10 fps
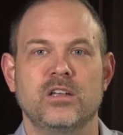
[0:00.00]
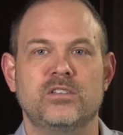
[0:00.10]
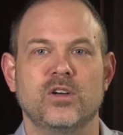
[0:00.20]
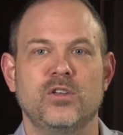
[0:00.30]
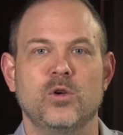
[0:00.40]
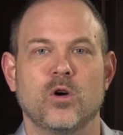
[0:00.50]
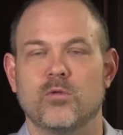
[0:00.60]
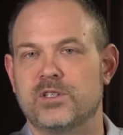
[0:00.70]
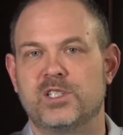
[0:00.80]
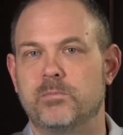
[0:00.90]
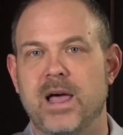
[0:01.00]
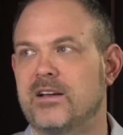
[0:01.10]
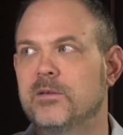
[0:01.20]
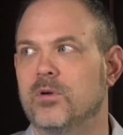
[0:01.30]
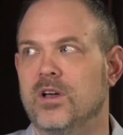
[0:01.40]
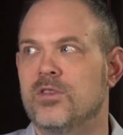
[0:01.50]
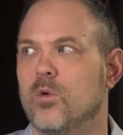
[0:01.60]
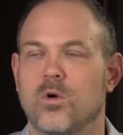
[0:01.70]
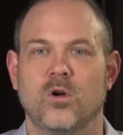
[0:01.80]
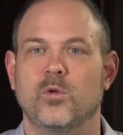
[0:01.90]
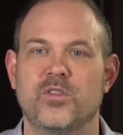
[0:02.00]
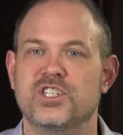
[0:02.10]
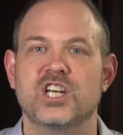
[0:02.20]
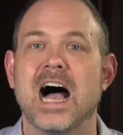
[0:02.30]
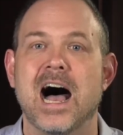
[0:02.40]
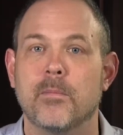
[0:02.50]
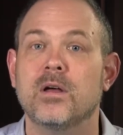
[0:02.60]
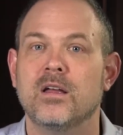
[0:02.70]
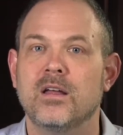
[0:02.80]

until you were respectable in the world with a job.